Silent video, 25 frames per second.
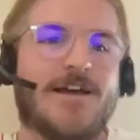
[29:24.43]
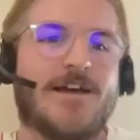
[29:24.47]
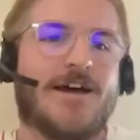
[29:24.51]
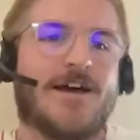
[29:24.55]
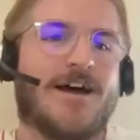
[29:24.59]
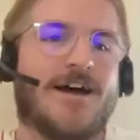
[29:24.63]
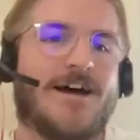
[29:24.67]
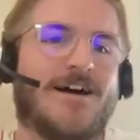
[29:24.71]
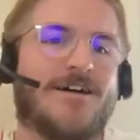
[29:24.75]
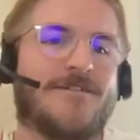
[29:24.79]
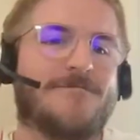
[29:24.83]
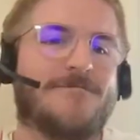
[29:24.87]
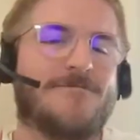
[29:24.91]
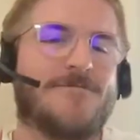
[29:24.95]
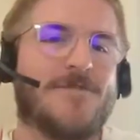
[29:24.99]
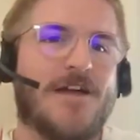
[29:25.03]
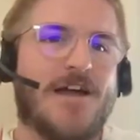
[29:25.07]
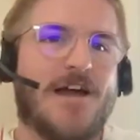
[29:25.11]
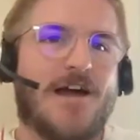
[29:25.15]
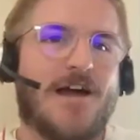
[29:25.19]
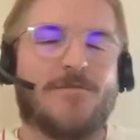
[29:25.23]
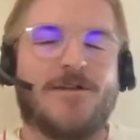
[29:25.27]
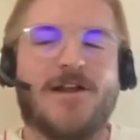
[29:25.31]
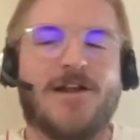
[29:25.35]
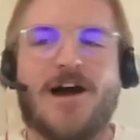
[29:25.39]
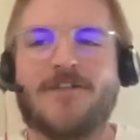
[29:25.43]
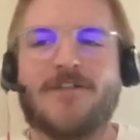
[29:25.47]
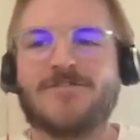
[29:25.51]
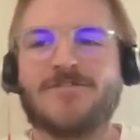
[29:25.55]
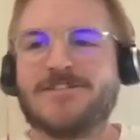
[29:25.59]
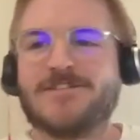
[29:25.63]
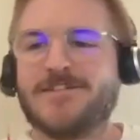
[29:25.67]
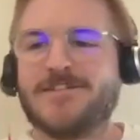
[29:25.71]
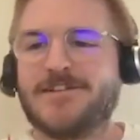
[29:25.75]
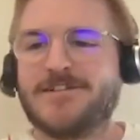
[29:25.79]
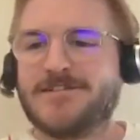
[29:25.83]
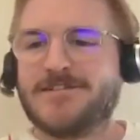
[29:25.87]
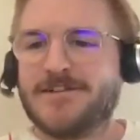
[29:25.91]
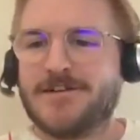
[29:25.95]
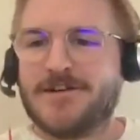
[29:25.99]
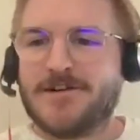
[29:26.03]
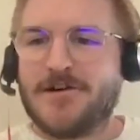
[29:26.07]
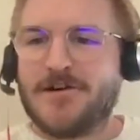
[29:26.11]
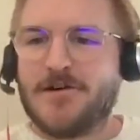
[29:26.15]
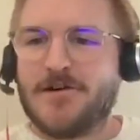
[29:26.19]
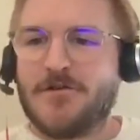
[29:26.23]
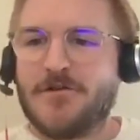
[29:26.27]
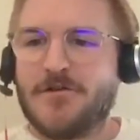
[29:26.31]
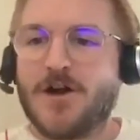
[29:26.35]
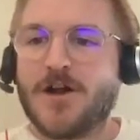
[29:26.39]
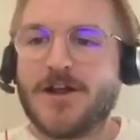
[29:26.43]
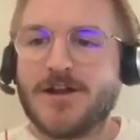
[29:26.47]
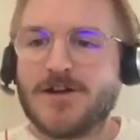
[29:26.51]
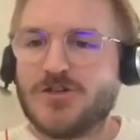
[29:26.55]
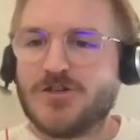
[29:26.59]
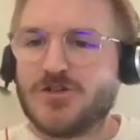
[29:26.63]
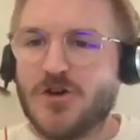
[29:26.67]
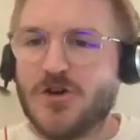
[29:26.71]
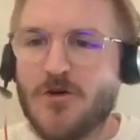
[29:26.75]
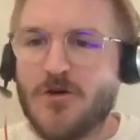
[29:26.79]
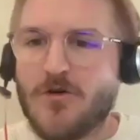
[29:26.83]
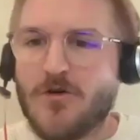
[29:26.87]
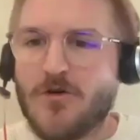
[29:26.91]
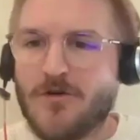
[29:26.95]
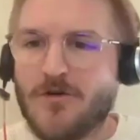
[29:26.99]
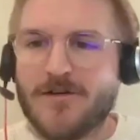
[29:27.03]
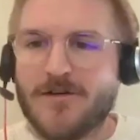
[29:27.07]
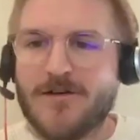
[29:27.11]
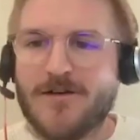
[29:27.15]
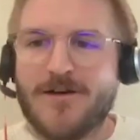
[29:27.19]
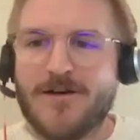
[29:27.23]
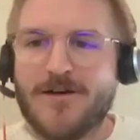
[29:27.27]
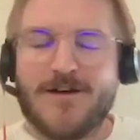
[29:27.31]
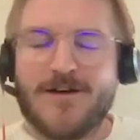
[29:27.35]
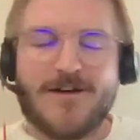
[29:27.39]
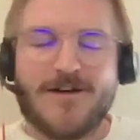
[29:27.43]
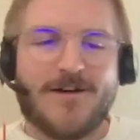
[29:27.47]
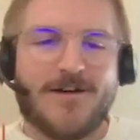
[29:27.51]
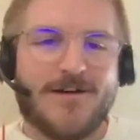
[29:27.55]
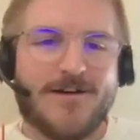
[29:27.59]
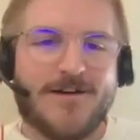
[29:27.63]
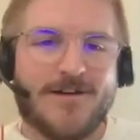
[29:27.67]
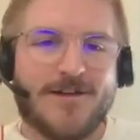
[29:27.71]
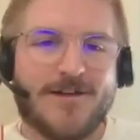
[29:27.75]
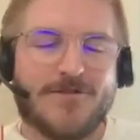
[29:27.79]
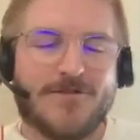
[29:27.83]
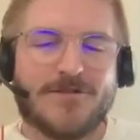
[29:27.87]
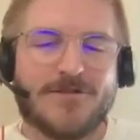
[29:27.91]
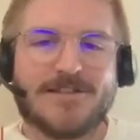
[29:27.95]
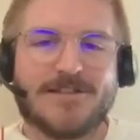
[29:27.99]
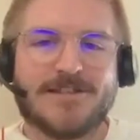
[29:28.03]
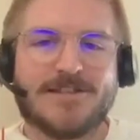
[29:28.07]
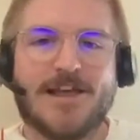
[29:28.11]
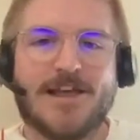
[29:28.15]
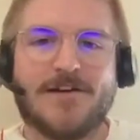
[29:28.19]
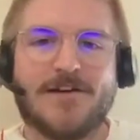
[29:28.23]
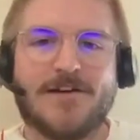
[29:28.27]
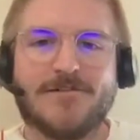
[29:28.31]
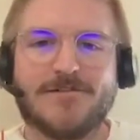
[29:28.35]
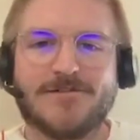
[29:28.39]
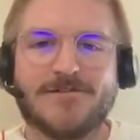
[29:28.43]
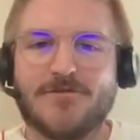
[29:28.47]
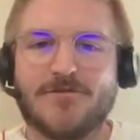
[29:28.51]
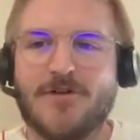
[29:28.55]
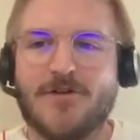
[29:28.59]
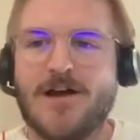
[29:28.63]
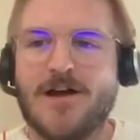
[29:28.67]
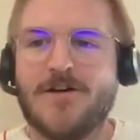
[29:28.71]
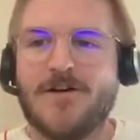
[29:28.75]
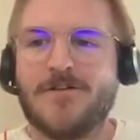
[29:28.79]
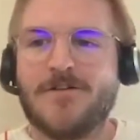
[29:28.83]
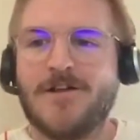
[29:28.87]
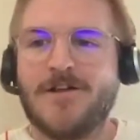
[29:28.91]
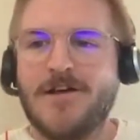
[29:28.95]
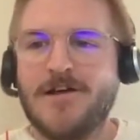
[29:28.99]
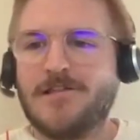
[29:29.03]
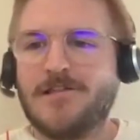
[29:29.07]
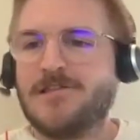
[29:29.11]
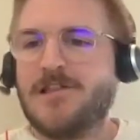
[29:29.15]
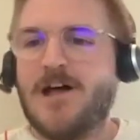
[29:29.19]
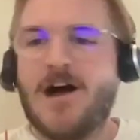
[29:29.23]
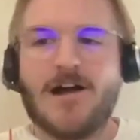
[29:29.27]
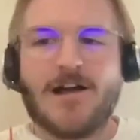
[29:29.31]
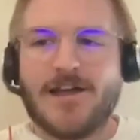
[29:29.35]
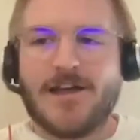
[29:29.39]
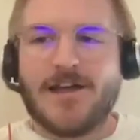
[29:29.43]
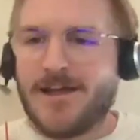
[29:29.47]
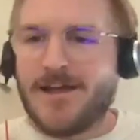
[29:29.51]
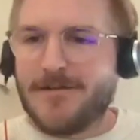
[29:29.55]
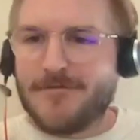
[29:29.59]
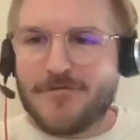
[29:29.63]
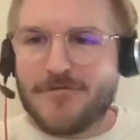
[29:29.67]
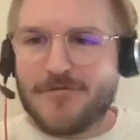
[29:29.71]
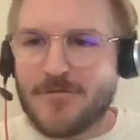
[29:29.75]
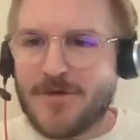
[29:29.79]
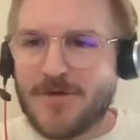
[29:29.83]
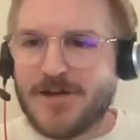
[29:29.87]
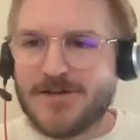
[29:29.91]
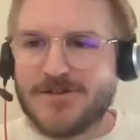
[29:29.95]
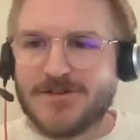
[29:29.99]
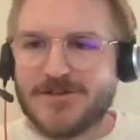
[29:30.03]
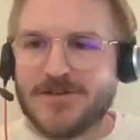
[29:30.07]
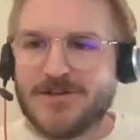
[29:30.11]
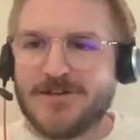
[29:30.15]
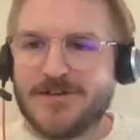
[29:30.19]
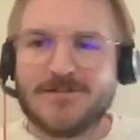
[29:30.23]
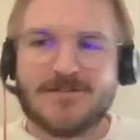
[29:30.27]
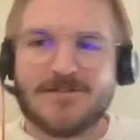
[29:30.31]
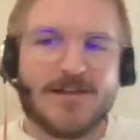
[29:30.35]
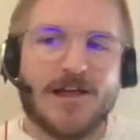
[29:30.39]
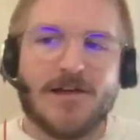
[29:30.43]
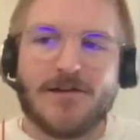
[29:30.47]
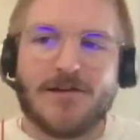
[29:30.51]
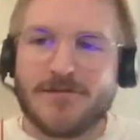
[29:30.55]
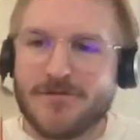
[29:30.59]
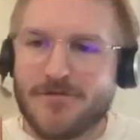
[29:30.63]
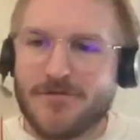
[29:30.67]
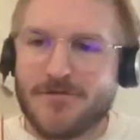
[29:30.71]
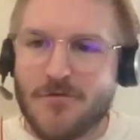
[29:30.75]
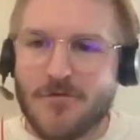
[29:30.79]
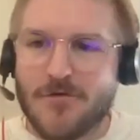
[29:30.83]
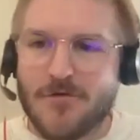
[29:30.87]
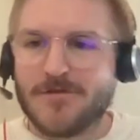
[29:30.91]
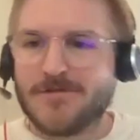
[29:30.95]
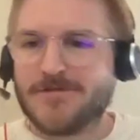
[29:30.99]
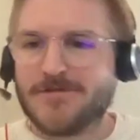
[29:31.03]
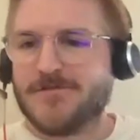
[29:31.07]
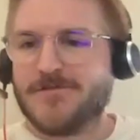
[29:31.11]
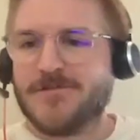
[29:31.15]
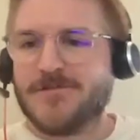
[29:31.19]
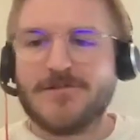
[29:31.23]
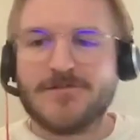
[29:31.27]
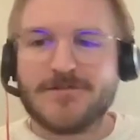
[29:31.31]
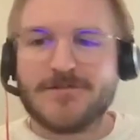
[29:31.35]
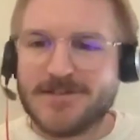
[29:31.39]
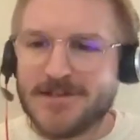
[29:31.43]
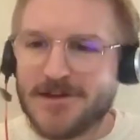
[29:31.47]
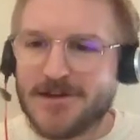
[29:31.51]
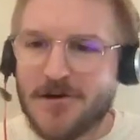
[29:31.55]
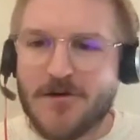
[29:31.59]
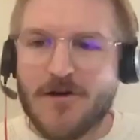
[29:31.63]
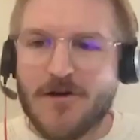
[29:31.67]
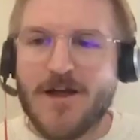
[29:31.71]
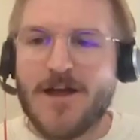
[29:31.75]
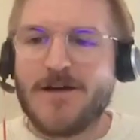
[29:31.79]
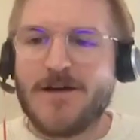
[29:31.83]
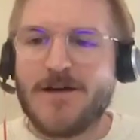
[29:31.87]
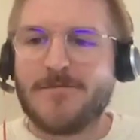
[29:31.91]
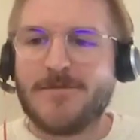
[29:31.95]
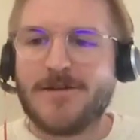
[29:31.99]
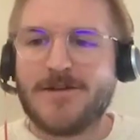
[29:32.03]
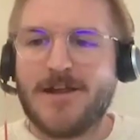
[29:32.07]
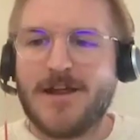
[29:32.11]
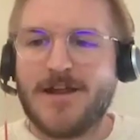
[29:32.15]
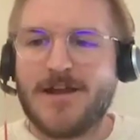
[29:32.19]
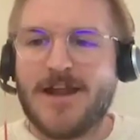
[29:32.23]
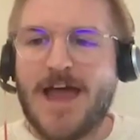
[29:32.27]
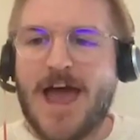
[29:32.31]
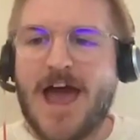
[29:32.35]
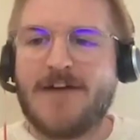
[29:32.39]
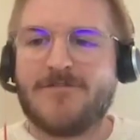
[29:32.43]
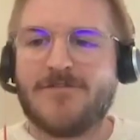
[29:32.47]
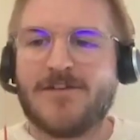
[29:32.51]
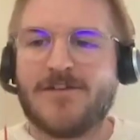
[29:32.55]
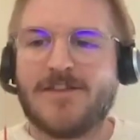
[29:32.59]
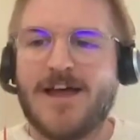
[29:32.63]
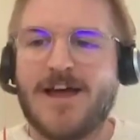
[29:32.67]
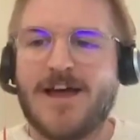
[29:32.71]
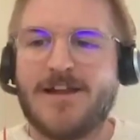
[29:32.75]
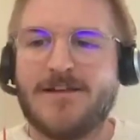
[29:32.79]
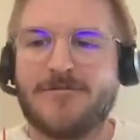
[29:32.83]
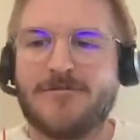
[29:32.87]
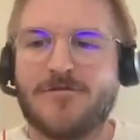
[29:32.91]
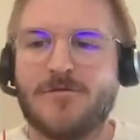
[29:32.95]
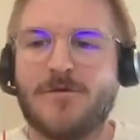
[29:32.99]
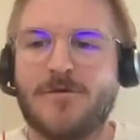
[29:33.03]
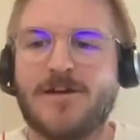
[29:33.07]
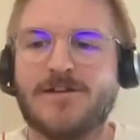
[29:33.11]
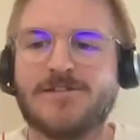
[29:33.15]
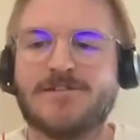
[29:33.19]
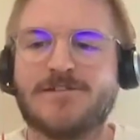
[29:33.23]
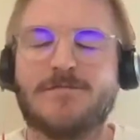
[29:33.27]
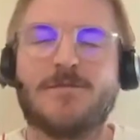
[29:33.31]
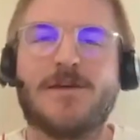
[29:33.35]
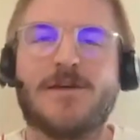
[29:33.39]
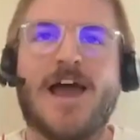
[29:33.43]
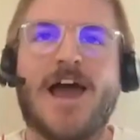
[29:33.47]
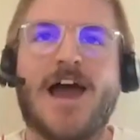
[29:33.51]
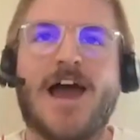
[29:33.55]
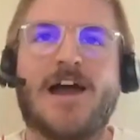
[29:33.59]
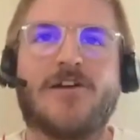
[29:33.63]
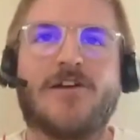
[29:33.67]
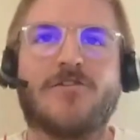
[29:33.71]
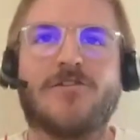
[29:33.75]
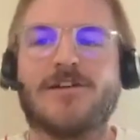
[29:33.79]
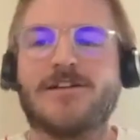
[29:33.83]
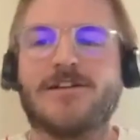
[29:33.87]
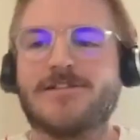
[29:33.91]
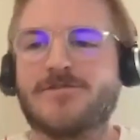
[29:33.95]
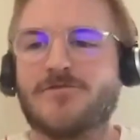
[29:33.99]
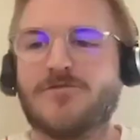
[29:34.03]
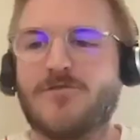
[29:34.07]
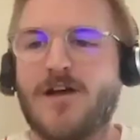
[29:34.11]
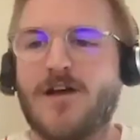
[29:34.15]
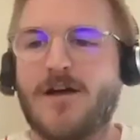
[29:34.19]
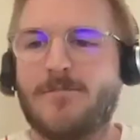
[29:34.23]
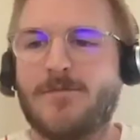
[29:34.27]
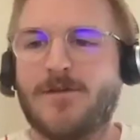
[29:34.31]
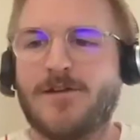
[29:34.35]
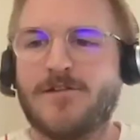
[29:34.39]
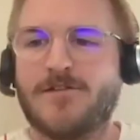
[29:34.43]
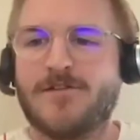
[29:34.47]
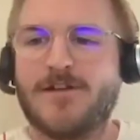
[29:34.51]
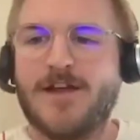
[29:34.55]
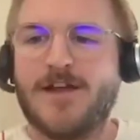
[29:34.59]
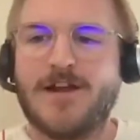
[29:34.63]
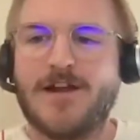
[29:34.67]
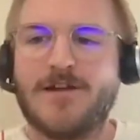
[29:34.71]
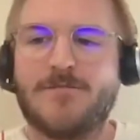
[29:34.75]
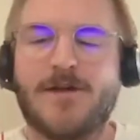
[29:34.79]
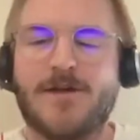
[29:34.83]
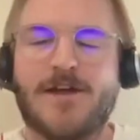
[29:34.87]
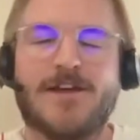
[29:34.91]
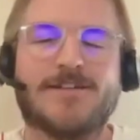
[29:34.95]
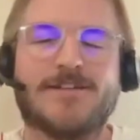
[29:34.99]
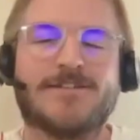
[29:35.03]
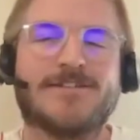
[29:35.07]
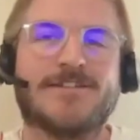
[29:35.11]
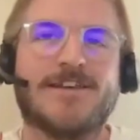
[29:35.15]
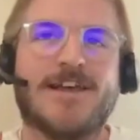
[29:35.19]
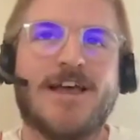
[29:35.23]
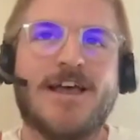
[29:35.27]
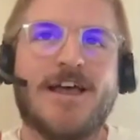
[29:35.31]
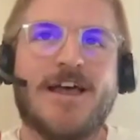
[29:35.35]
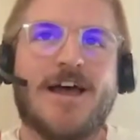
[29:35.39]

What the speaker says: I mean, obviously it's a running joke, in sales around logging information in Salesforce or in your CRM and having that information be accurate as a rep in your database,